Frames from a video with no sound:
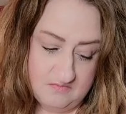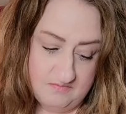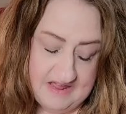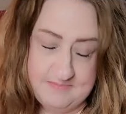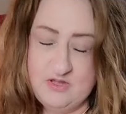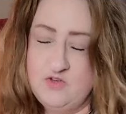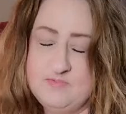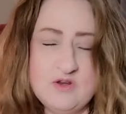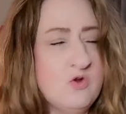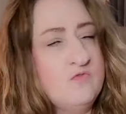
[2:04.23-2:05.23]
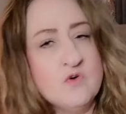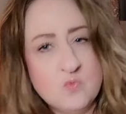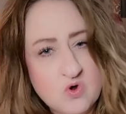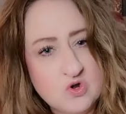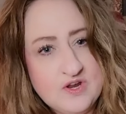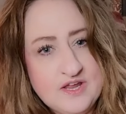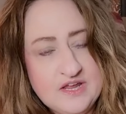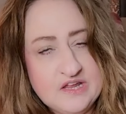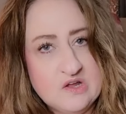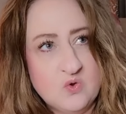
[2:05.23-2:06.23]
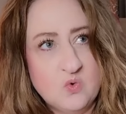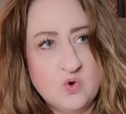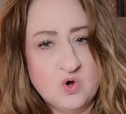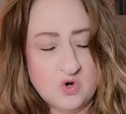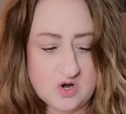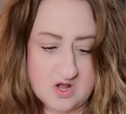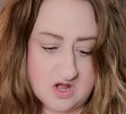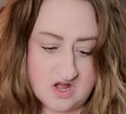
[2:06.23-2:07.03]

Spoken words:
Maybe you've been overworking or